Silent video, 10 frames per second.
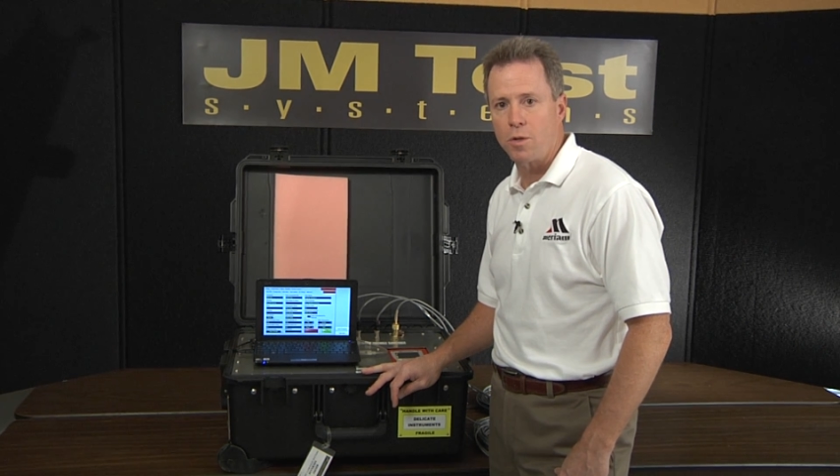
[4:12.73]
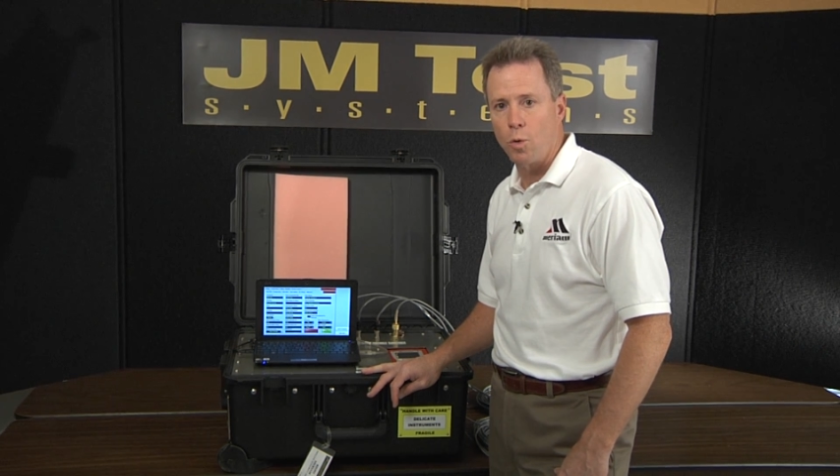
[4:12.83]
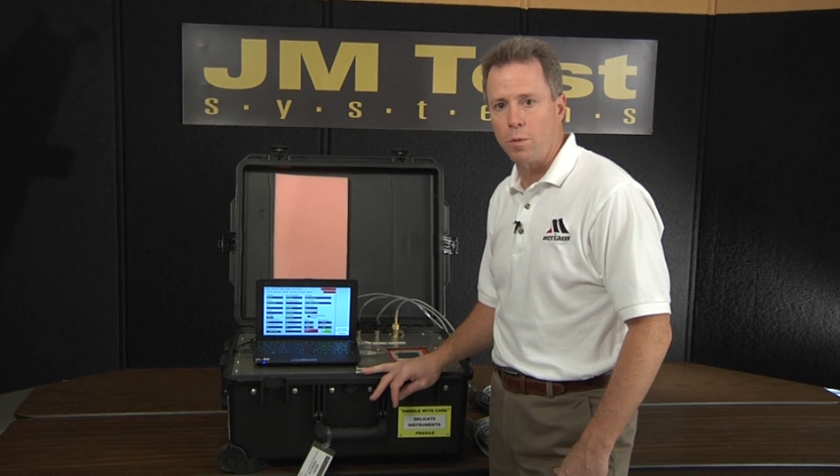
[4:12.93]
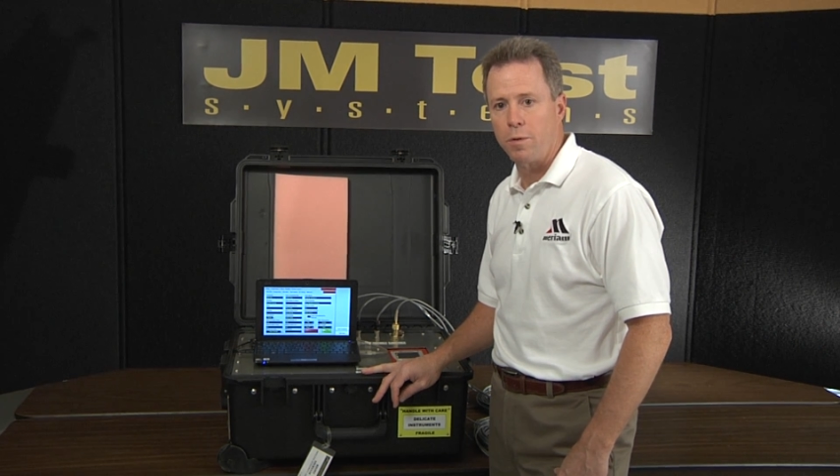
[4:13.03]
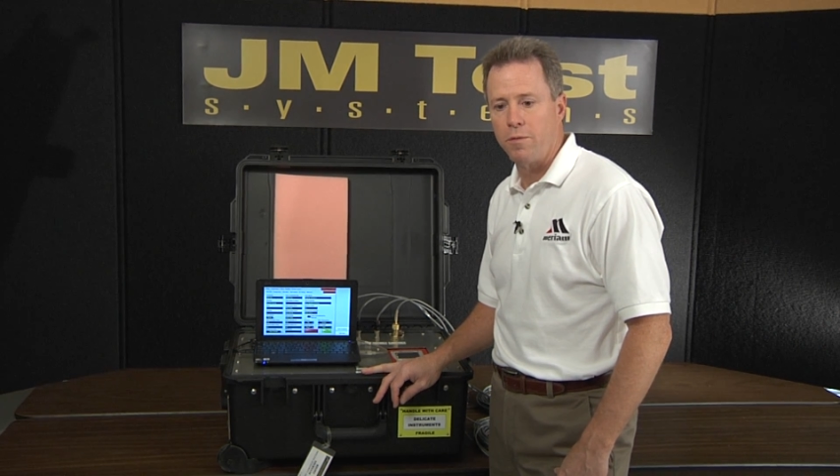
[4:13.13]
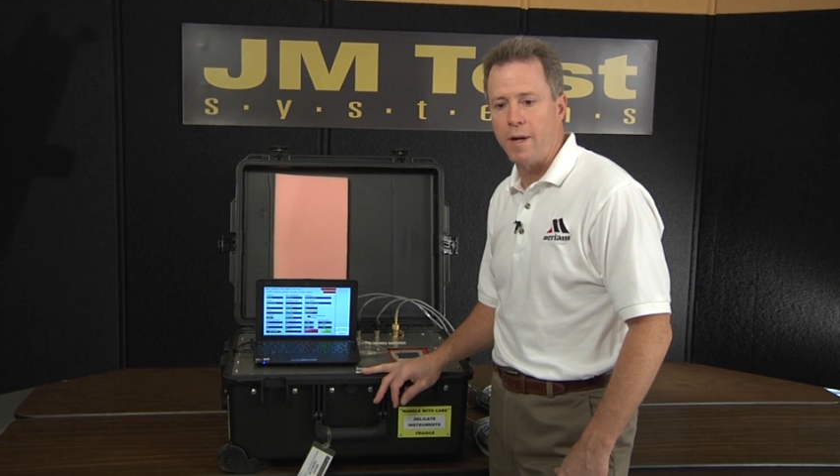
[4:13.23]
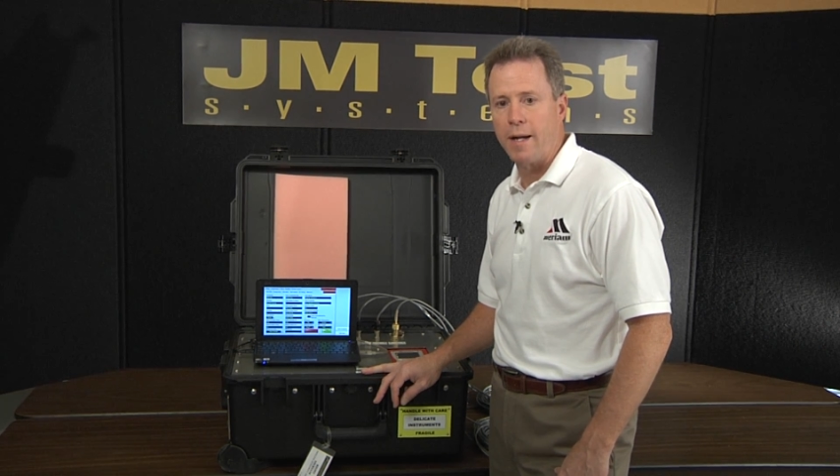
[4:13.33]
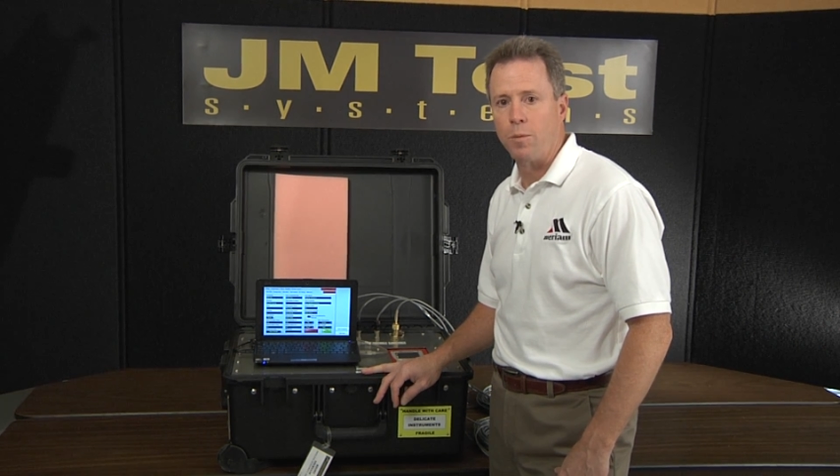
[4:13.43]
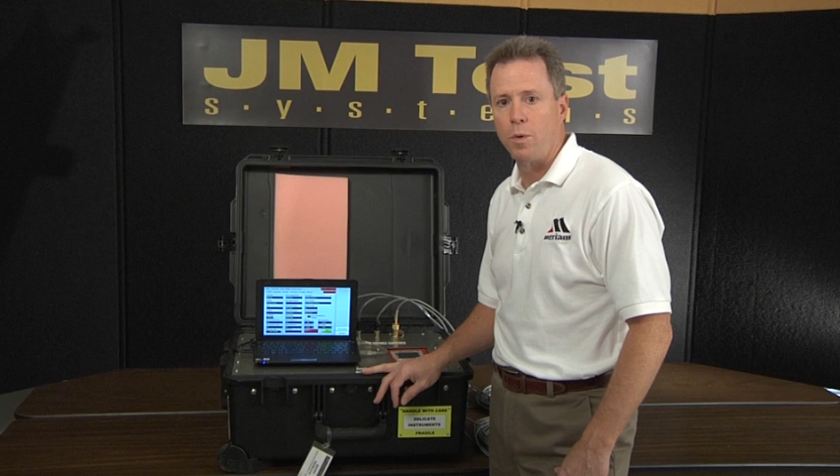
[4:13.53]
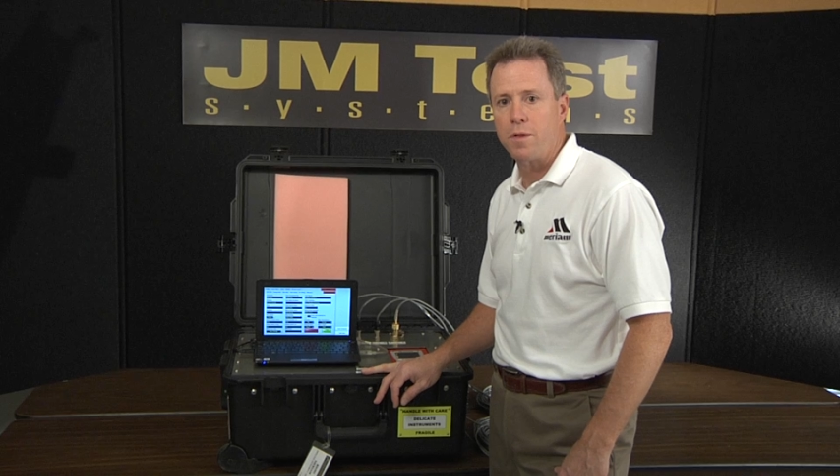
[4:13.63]
cord
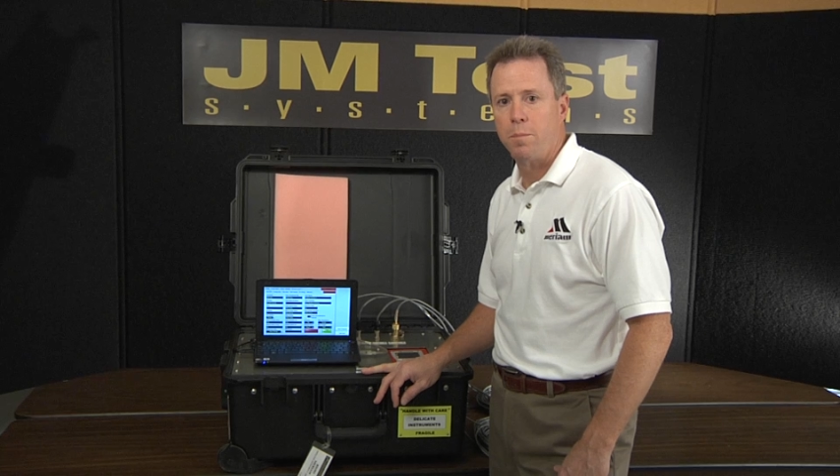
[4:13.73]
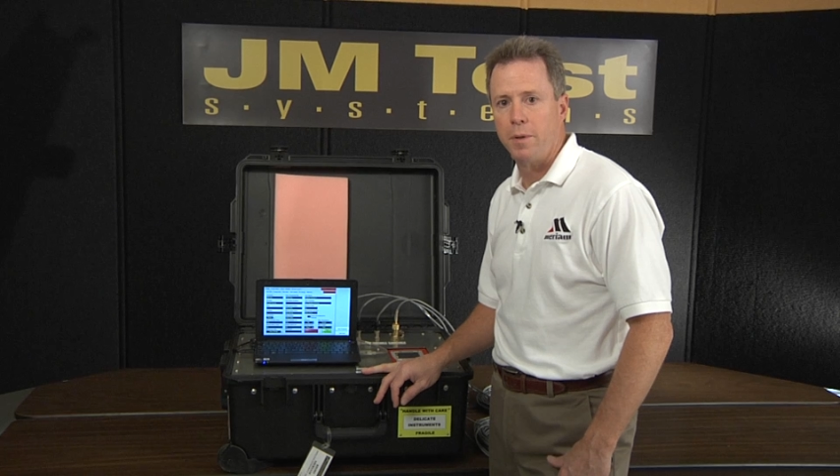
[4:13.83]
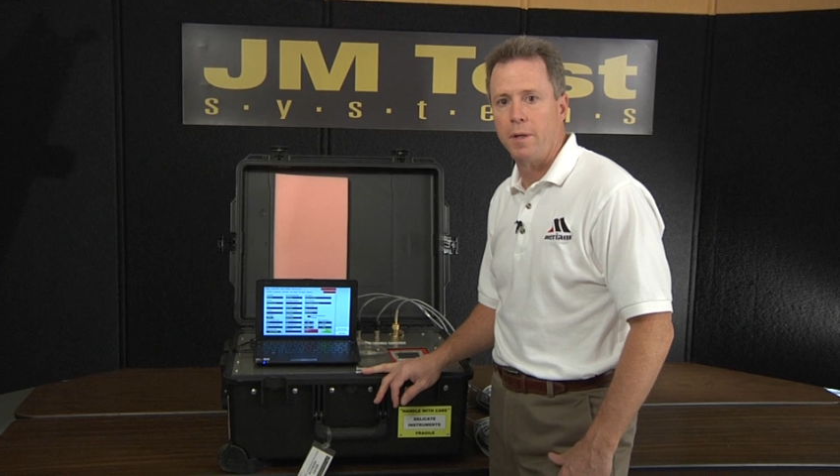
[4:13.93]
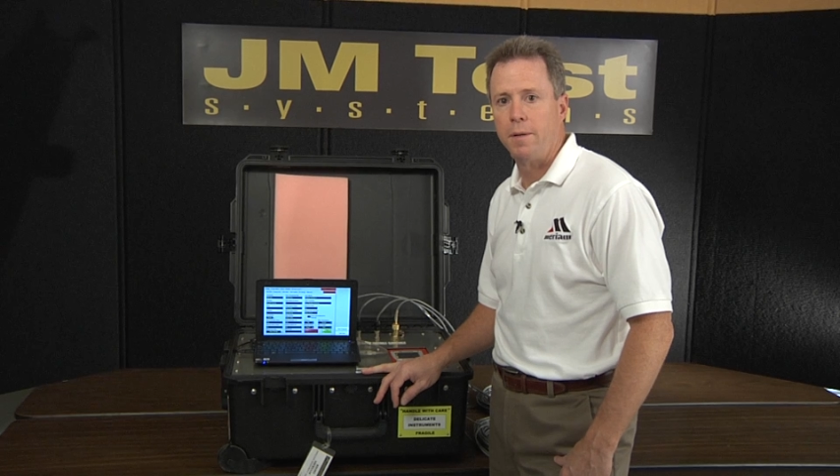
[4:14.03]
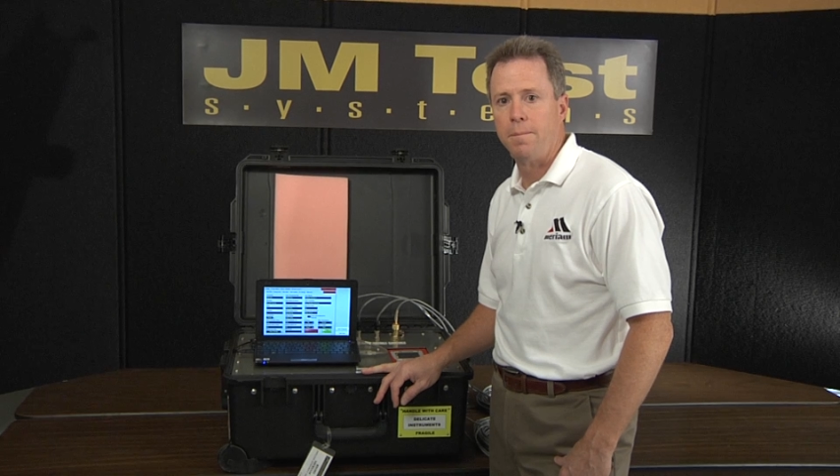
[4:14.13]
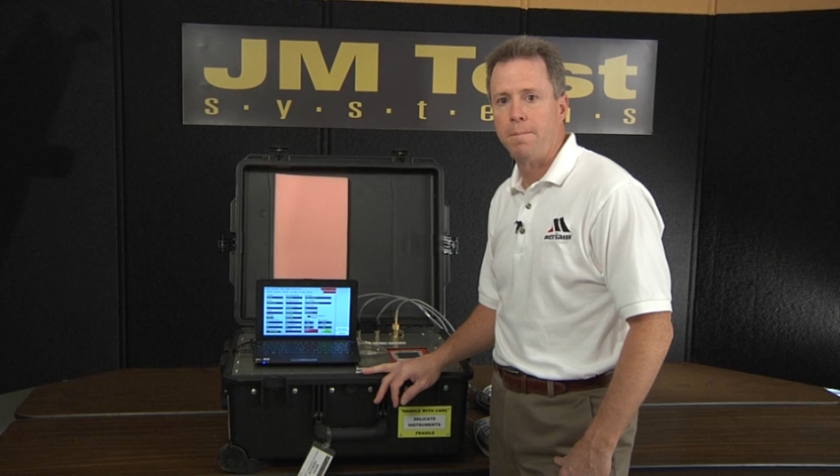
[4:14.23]
provided with the pit.